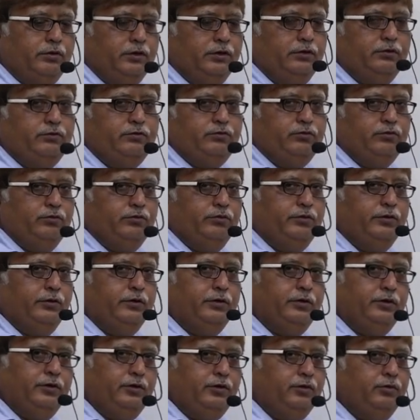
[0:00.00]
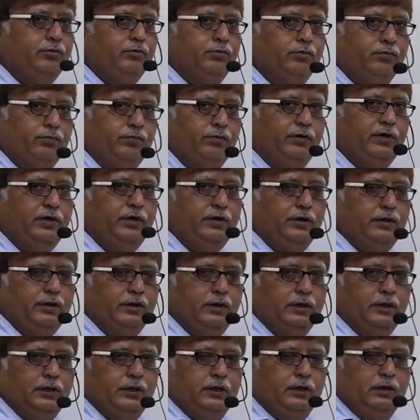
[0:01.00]
teach you the new way
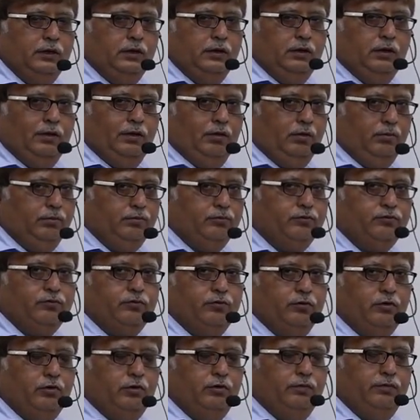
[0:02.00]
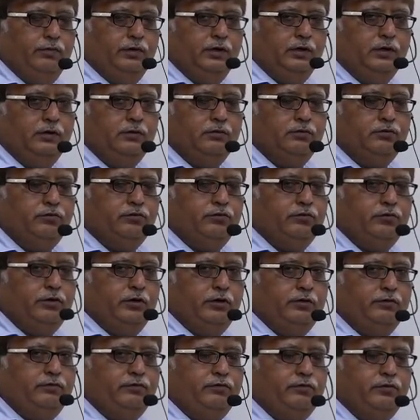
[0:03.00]
of solving
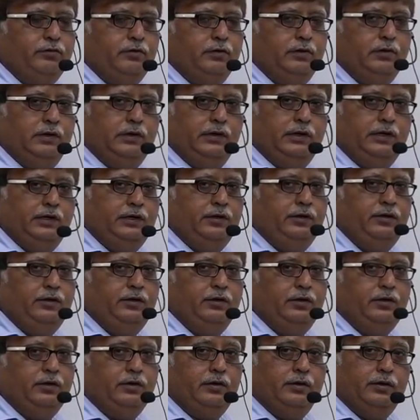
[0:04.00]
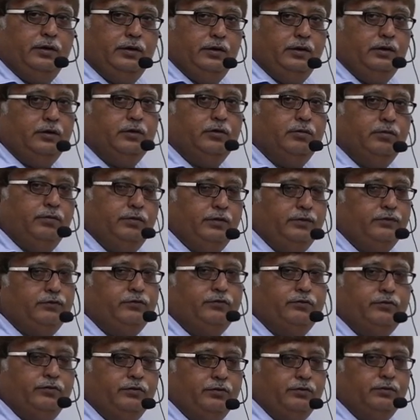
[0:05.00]
such linear
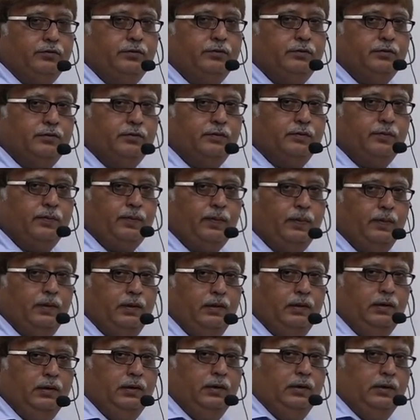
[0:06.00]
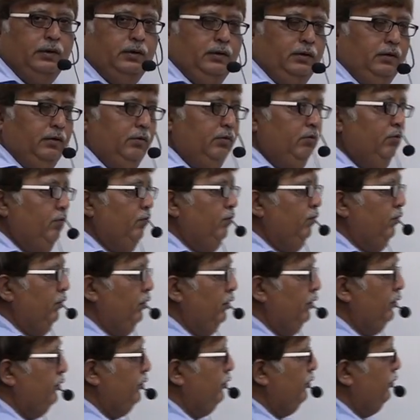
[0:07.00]
equation.
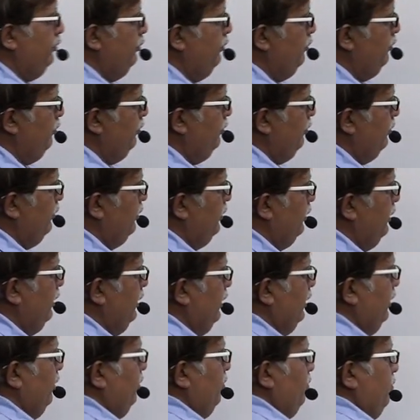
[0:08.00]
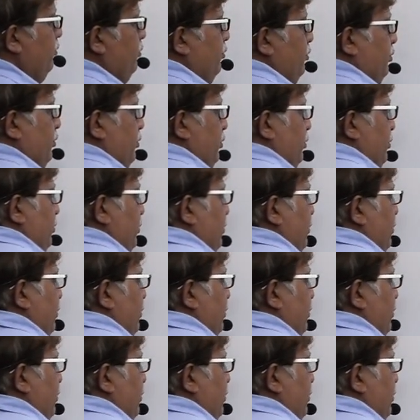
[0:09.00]
What you have to